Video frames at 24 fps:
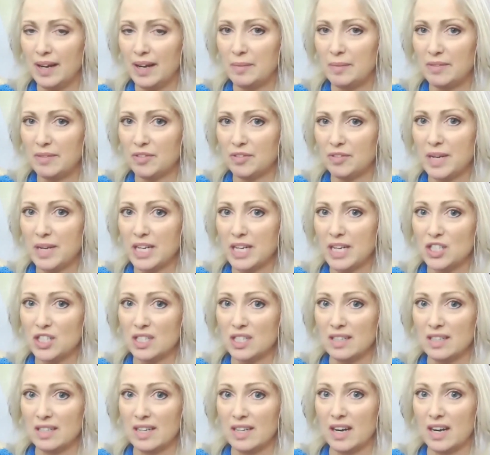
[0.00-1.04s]
information
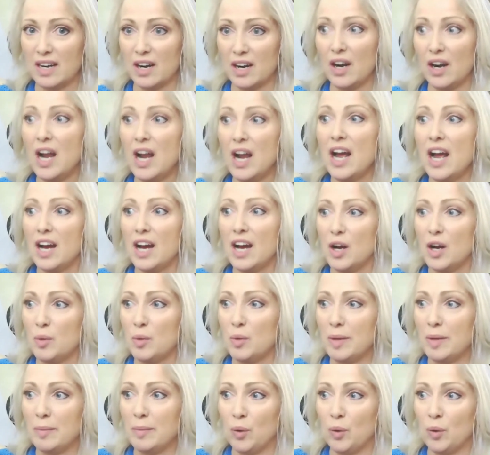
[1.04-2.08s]
in there,
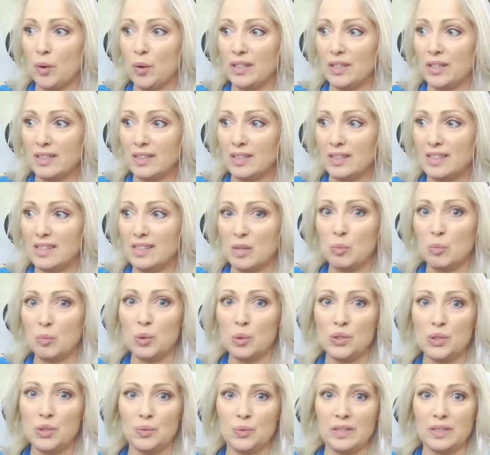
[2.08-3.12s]
important
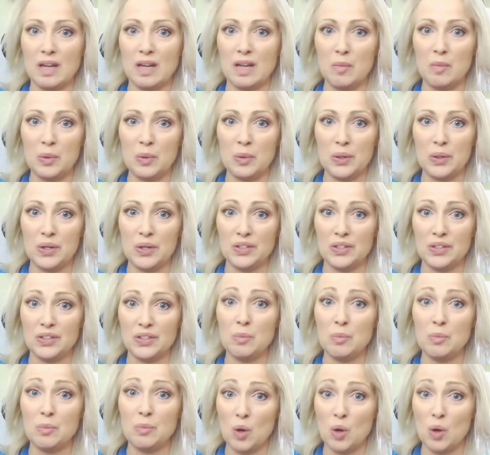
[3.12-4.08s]
symbols with numbers.